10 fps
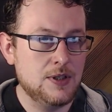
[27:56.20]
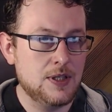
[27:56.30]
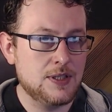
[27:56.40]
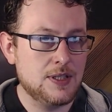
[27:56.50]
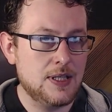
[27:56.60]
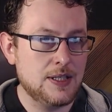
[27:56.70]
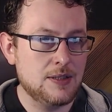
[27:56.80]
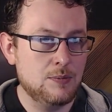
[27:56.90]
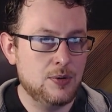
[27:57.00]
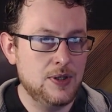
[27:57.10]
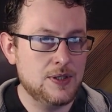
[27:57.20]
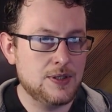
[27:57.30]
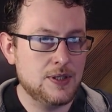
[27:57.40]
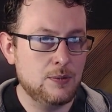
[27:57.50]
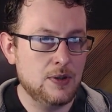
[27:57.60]
select some points.
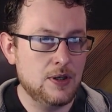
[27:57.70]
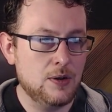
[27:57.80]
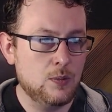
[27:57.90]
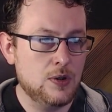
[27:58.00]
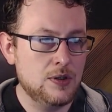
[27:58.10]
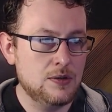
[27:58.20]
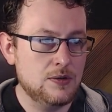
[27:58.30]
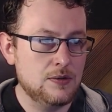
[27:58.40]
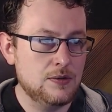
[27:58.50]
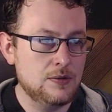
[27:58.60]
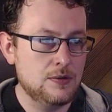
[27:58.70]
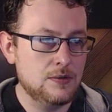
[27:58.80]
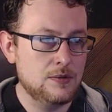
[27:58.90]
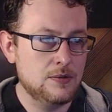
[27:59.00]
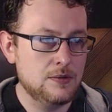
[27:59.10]
So we'll go 1,
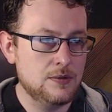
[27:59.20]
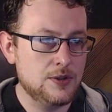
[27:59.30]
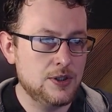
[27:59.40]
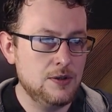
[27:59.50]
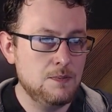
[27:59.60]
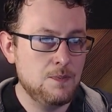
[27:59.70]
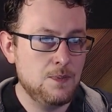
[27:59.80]
2,